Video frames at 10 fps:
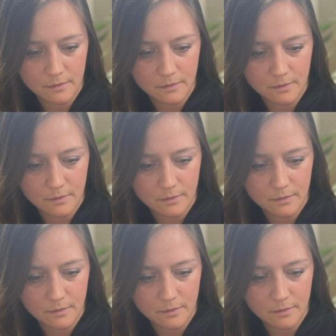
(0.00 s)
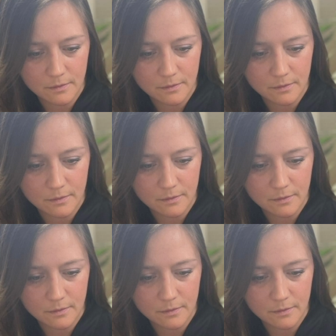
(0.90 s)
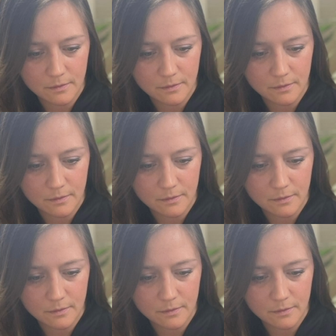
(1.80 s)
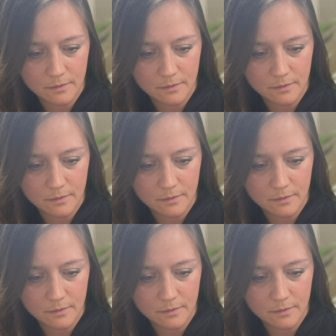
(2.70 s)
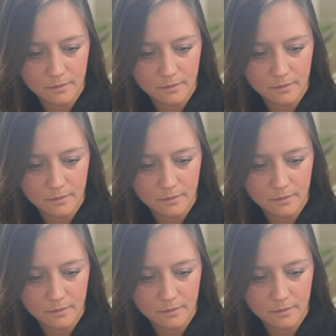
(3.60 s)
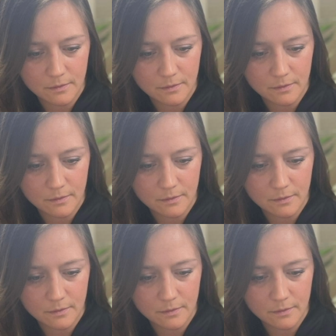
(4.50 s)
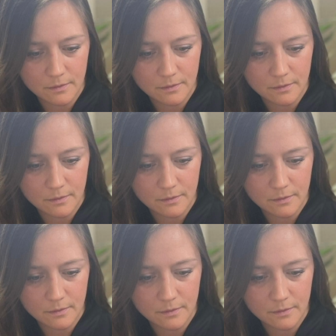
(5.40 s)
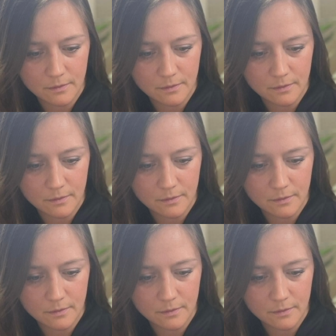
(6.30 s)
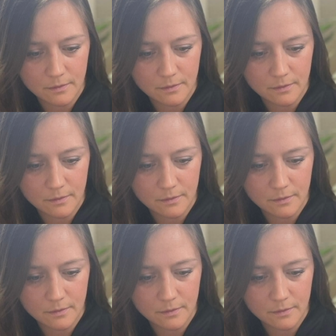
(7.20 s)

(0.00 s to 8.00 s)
[no speech]